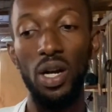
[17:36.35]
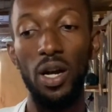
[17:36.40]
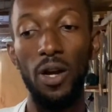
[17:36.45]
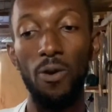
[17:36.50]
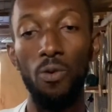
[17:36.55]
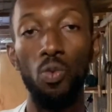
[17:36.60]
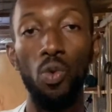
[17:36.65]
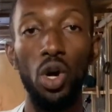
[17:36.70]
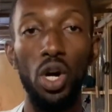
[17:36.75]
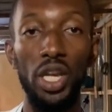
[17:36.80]

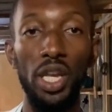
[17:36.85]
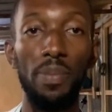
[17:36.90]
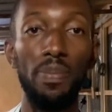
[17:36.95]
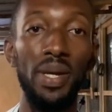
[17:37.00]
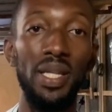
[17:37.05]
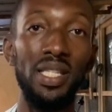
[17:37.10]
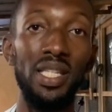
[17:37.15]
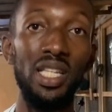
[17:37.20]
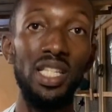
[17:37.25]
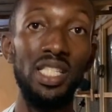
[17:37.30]
well the
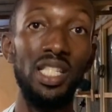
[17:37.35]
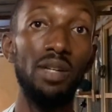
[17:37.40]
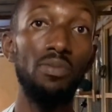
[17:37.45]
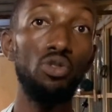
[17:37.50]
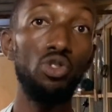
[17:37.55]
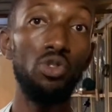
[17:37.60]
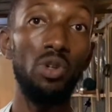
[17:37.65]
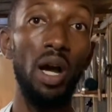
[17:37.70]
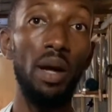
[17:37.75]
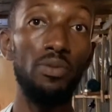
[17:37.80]
person is able
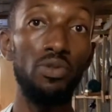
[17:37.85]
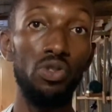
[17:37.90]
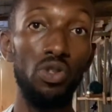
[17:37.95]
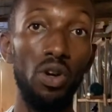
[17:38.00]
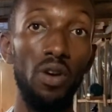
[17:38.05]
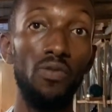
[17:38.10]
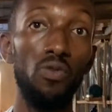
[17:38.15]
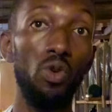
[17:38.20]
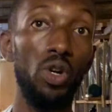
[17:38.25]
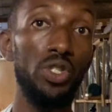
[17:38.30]
to
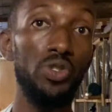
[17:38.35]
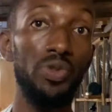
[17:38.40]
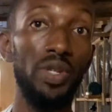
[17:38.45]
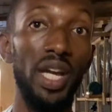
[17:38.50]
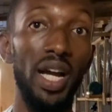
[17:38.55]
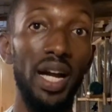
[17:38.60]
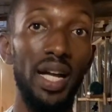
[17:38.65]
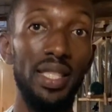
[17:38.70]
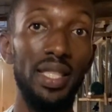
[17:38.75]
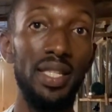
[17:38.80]
absorb what we
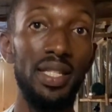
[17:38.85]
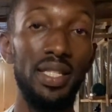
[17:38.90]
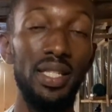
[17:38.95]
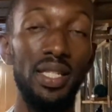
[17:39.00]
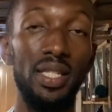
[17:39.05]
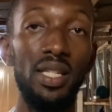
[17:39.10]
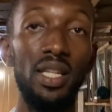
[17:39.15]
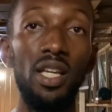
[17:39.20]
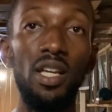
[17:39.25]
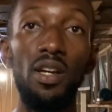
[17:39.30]
are teaching.
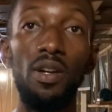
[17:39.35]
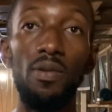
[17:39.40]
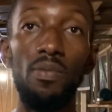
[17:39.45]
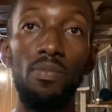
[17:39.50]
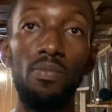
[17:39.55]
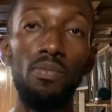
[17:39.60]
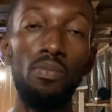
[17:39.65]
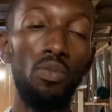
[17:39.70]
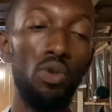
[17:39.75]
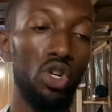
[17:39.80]

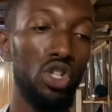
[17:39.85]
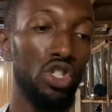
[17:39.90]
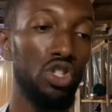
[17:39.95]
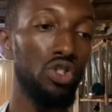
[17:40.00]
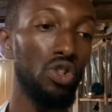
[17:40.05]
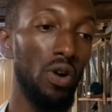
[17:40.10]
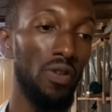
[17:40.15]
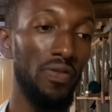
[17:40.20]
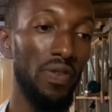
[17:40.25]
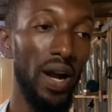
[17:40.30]
Most
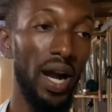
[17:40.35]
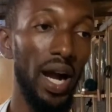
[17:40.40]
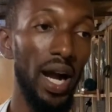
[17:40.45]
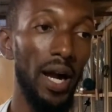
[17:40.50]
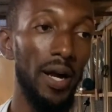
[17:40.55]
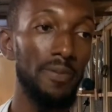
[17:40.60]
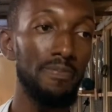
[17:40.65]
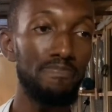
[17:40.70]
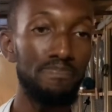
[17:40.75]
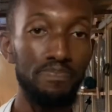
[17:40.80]
of
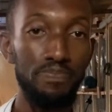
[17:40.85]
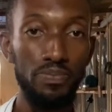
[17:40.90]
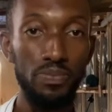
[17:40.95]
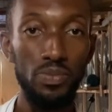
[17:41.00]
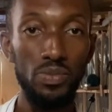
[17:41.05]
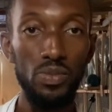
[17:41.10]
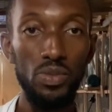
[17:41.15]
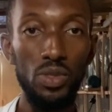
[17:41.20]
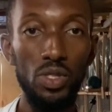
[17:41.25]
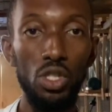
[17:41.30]
our
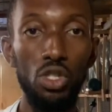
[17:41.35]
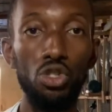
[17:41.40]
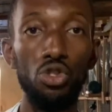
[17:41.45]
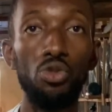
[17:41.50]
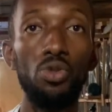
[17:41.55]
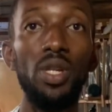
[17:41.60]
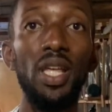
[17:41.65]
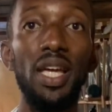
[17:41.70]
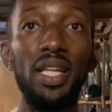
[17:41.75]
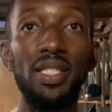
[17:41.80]

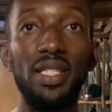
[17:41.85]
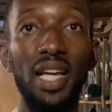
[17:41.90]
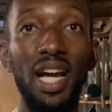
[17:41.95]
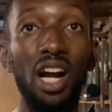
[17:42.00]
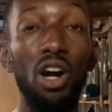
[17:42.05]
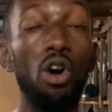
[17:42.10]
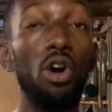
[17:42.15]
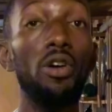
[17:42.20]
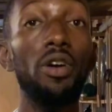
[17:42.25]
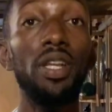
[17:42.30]
students are
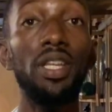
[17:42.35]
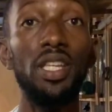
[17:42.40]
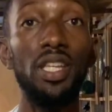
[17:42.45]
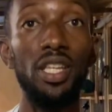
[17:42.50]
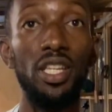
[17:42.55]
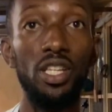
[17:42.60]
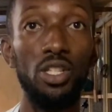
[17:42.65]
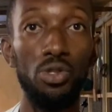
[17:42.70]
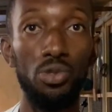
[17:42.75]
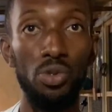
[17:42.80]
already
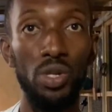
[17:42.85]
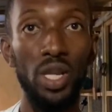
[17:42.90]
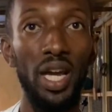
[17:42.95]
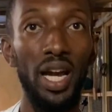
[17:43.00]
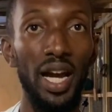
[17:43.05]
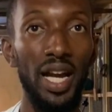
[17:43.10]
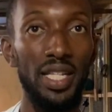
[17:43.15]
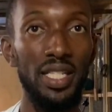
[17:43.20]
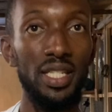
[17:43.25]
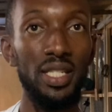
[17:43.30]
into the
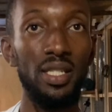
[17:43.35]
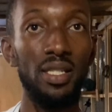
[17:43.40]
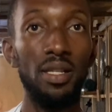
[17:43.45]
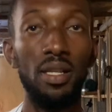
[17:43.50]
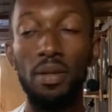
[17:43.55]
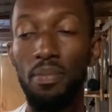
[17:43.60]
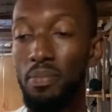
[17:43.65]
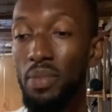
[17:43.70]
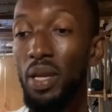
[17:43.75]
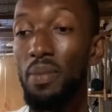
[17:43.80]
hatching.
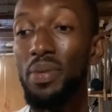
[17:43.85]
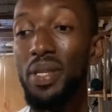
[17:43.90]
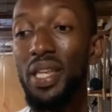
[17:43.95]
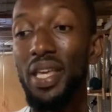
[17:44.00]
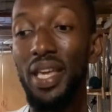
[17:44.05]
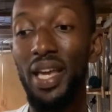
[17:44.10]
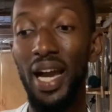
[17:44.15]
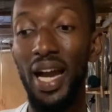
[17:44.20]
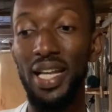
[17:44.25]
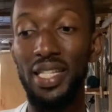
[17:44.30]
Maybe they
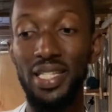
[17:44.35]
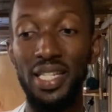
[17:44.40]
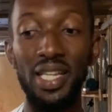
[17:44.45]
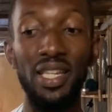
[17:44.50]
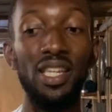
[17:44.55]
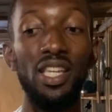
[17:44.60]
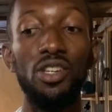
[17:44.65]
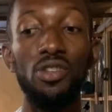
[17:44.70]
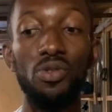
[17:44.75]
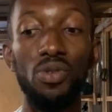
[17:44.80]
hatch and
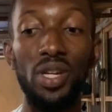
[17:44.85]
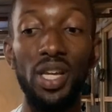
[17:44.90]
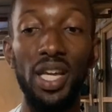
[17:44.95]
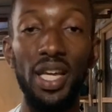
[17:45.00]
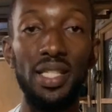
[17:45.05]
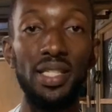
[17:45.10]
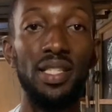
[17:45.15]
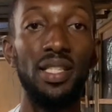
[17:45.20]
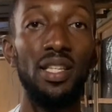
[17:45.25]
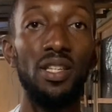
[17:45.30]
they don't
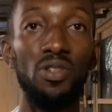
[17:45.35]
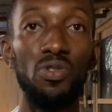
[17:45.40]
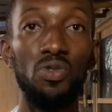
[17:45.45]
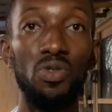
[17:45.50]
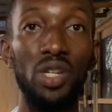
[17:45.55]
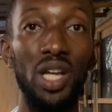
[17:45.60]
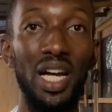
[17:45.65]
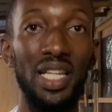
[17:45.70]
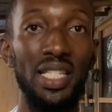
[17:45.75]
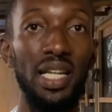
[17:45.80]
get good
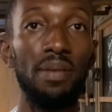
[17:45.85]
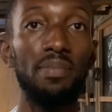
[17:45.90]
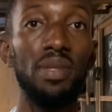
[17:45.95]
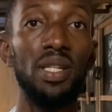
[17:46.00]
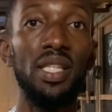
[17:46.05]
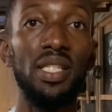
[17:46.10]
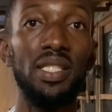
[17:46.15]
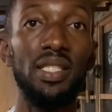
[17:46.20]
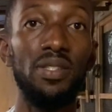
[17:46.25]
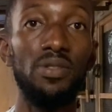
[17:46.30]

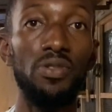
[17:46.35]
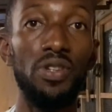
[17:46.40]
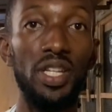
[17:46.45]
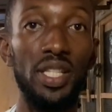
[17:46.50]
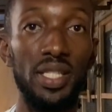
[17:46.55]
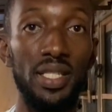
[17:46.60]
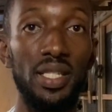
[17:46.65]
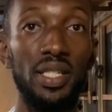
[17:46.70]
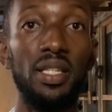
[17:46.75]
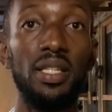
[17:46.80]
hatchability
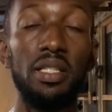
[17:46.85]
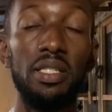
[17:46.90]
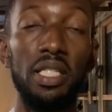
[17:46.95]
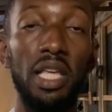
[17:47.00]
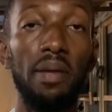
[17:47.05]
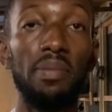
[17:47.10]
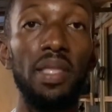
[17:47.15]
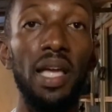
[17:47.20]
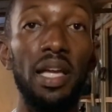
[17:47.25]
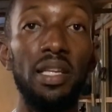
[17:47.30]
rate.
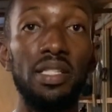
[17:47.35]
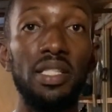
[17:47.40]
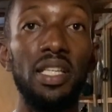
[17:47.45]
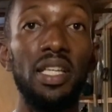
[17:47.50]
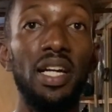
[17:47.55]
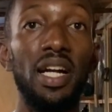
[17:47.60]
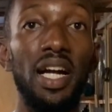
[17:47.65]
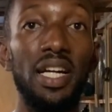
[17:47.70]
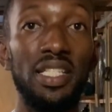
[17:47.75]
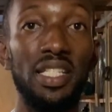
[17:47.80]
Sometimes they
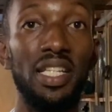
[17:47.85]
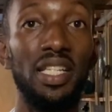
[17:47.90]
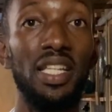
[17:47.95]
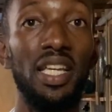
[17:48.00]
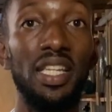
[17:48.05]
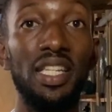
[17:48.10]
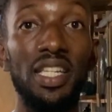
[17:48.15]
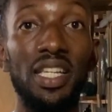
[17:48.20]
hatch and so